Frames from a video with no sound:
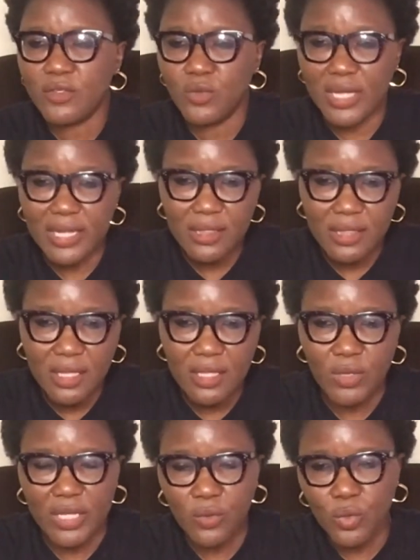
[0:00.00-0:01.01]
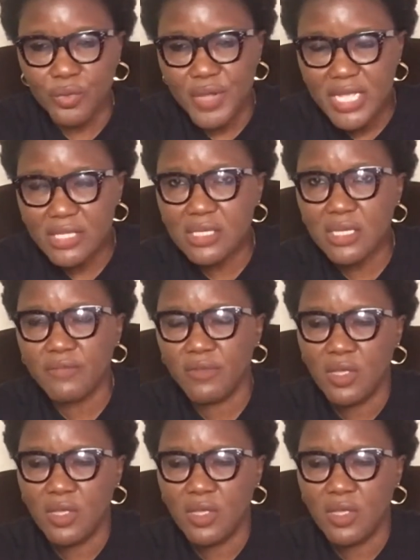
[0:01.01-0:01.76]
you can't think, you are not creative,